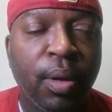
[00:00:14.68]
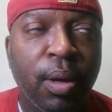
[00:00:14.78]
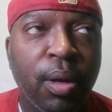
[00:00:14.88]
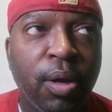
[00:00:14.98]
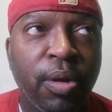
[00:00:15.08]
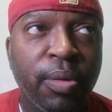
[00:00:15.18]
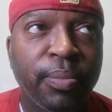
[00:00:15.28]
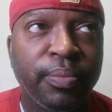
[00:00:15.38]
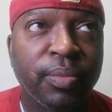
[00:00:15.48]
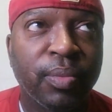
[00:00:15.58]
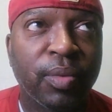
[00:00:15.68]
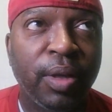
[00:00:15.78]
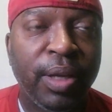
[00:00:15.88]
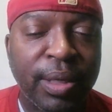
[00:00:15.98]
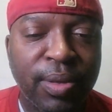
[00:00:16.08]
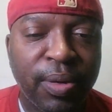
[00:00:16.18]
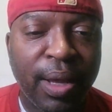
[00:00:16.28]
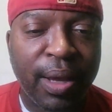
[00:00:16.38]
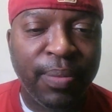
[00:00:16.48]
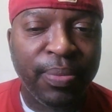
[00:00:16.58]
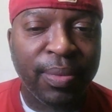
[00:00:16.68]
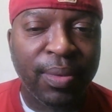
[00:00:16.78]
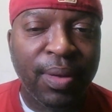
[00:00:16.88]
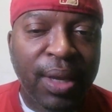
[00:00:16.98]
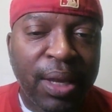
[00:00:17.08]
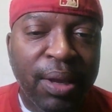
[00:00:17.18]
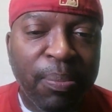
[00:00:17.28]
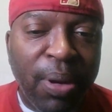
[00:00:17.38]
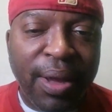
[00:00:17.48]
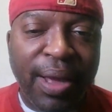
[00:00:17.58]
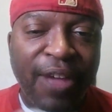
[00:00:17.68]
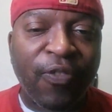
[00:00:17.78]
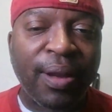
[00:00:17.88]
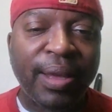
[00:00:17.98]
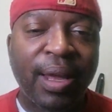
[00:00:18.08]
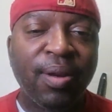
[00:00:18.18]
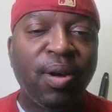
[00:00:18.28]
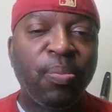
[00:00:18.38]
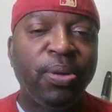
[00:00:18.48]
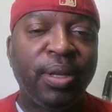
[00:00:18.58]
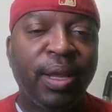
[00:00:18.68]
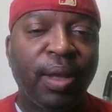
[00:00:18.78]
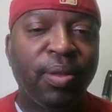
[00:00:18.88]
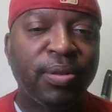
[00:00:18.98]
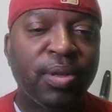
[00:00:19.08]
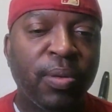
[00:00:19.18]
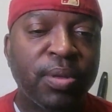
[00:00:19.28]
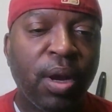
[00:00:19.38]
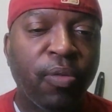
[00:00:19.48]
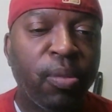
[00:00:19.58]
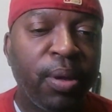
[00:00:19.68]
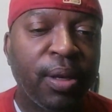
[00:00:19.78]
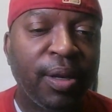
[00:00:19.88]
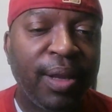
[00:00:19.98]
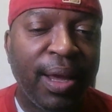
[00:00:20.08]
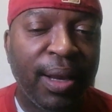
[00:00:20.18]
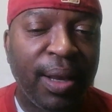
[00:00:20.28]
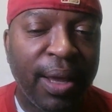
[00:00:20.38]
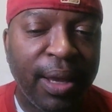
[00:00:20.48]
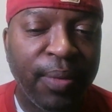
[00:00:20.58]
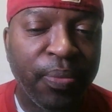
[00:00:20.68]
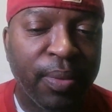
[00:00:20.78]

um, yesterday, but I finally got it all put together, so I'm sorry for being a day late.